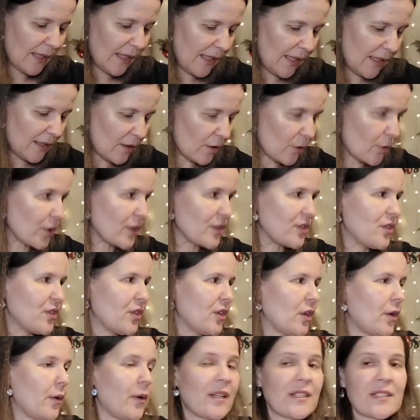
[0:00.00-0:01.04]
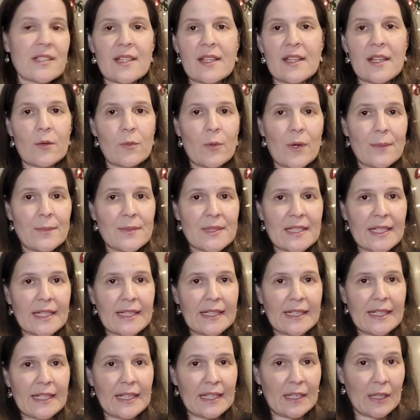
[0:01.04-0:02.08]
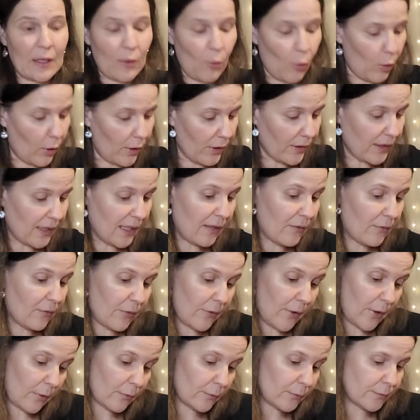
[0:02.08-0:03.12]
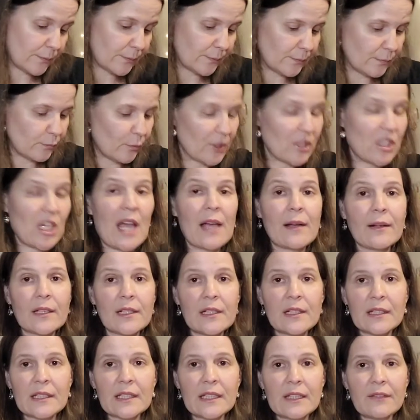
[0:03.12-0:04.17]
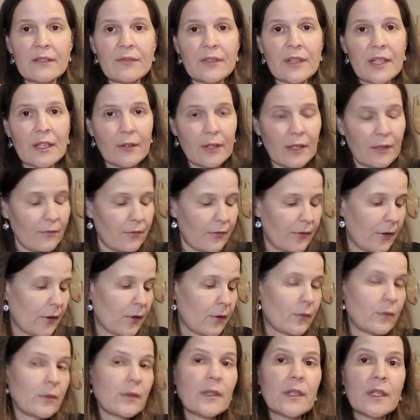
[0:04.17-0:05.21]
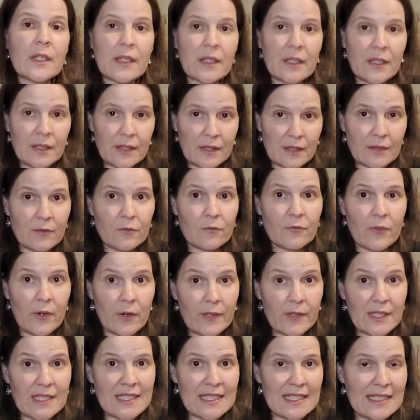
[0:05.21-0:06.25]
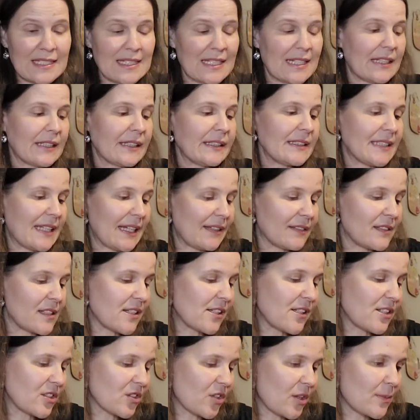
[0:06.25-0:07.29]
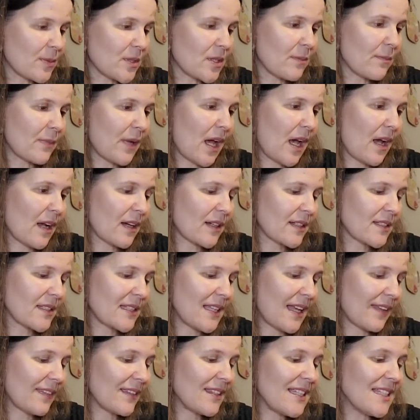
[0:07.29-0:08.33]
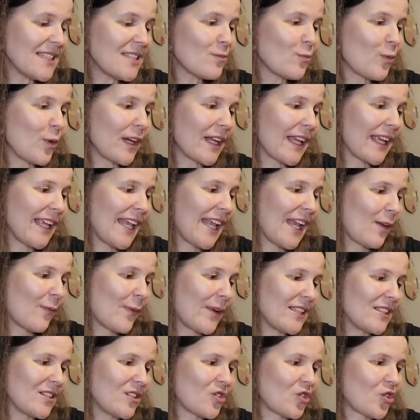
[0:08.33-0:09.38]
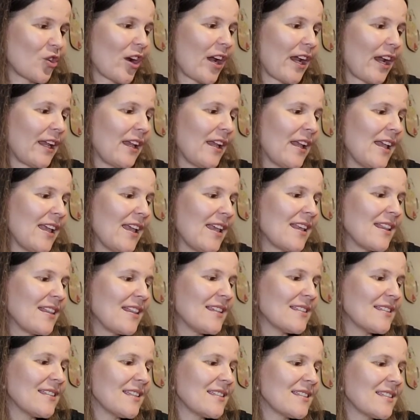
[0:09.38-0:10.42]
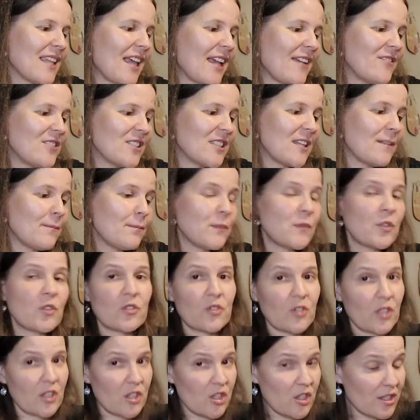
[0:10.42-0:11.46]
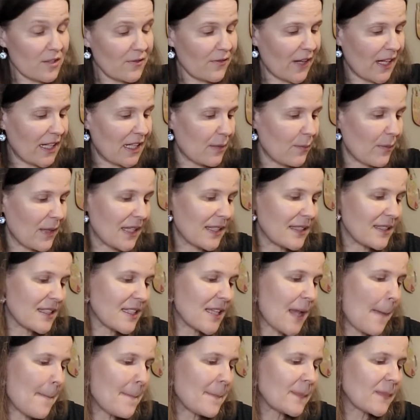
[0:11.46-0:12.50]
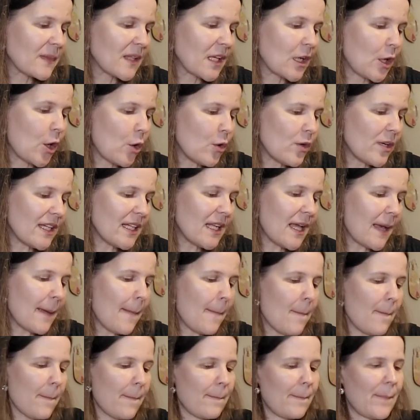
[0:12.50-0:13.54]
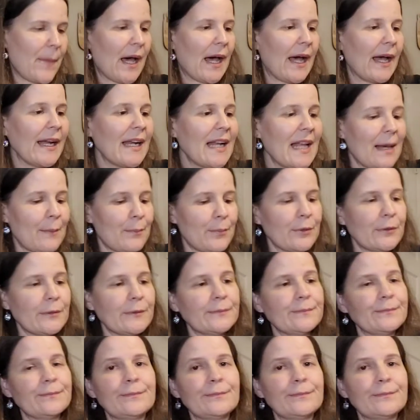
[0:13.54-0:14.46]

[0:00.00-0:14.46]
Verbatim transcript: And of course, you can go onto their website, get all the info, which I'm going to leave their info very detailed down in the description box. Now, this one I can't wait to try. This is Life Sip Nutritious Vitamins Coconut Pineapple.